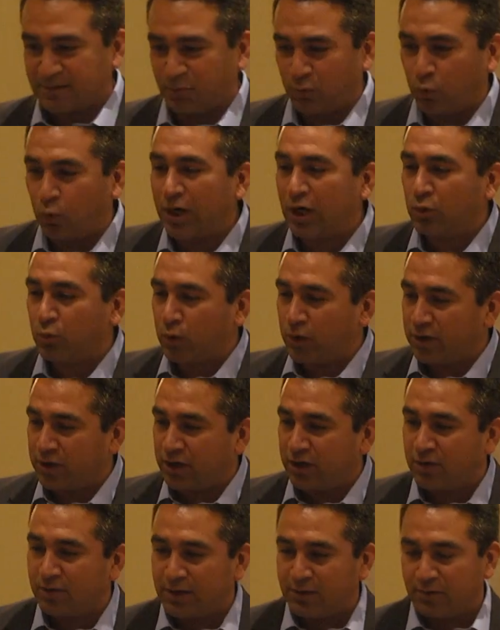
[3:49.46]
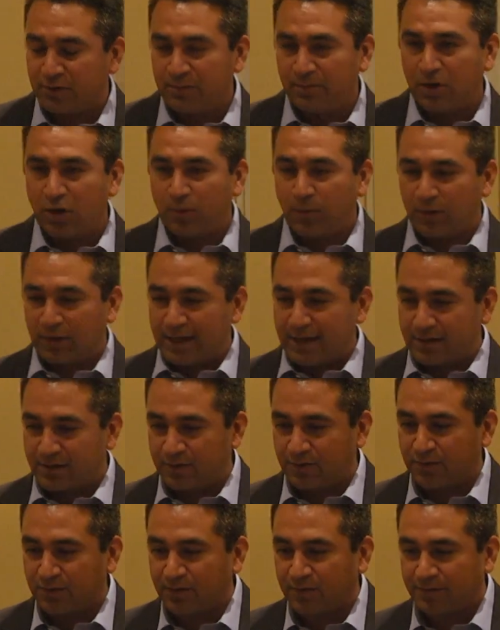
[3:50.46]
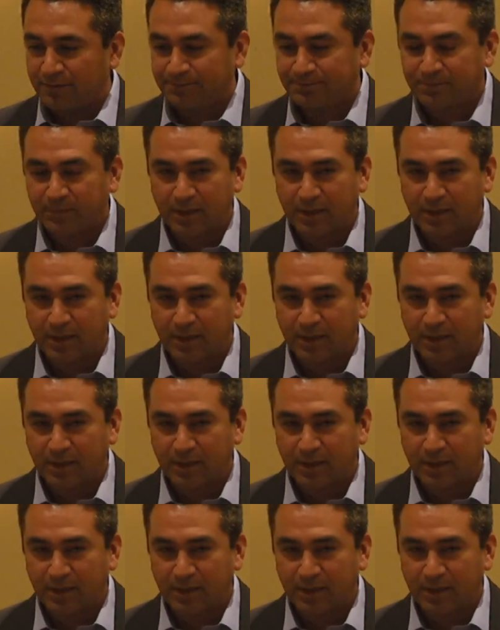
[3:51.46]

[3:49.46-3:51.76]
where we're going with mobile at Google.